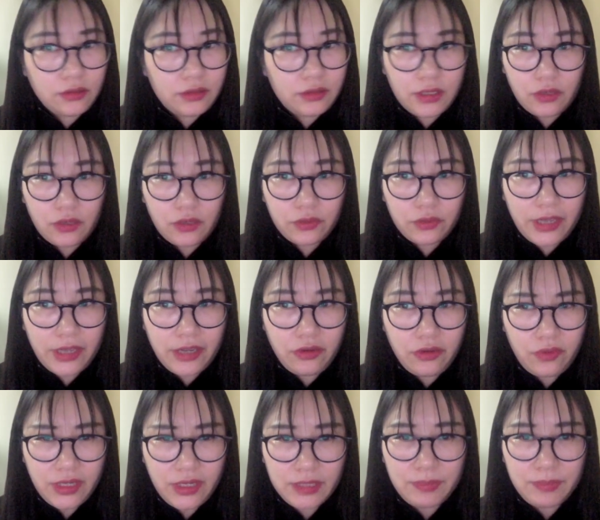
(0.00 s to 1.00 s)
So can
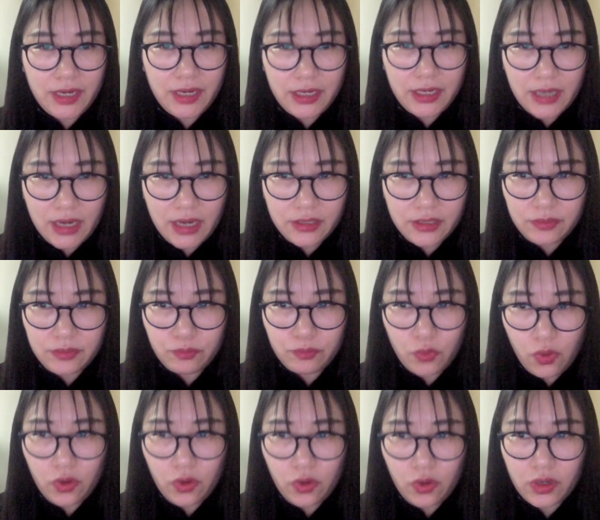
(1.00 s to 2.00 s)
you explain to us
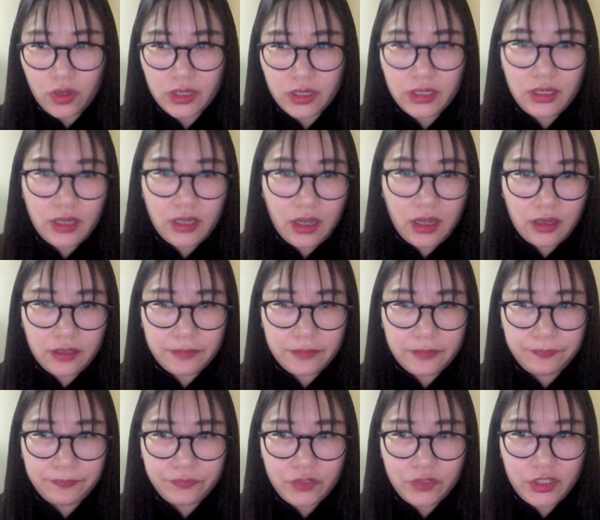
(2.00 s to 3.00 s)
more
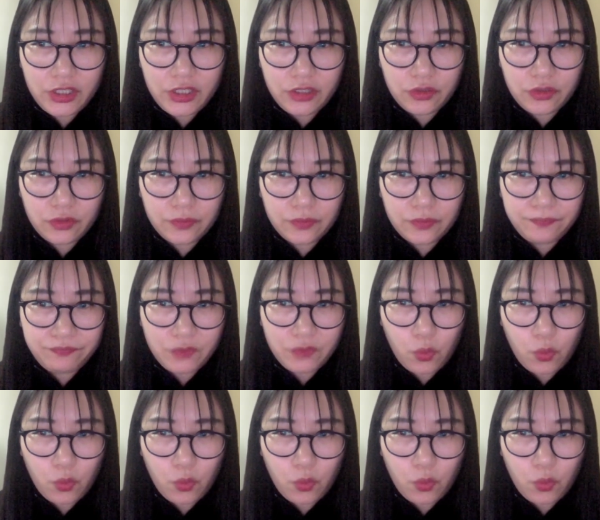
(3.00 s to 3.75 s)
to